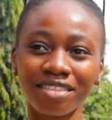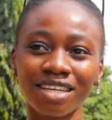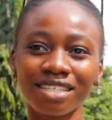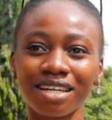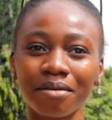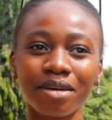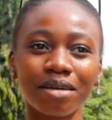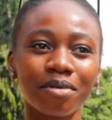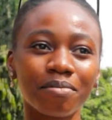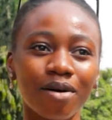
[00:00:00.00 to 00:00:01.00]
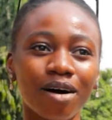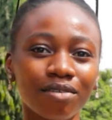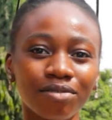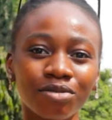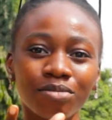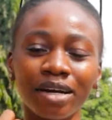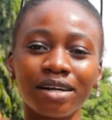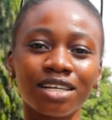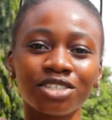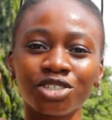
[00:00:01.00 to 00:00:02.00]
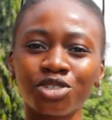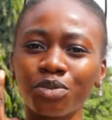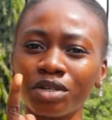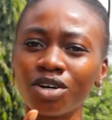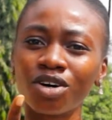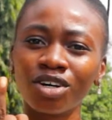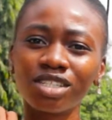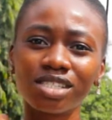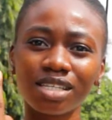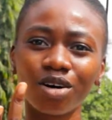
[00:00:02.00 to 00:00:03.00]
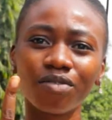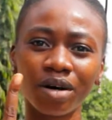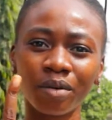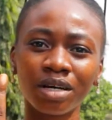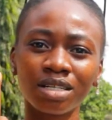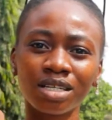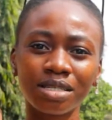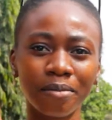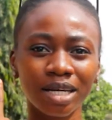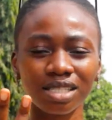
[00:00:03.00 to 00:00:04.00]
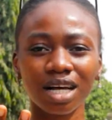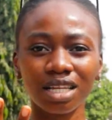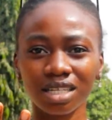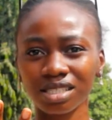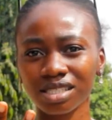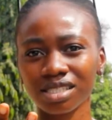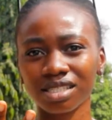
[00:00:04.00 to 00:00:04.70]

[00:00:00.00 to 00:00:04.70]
things that make me powerful, my relationship with God, self-awareness, and my talent.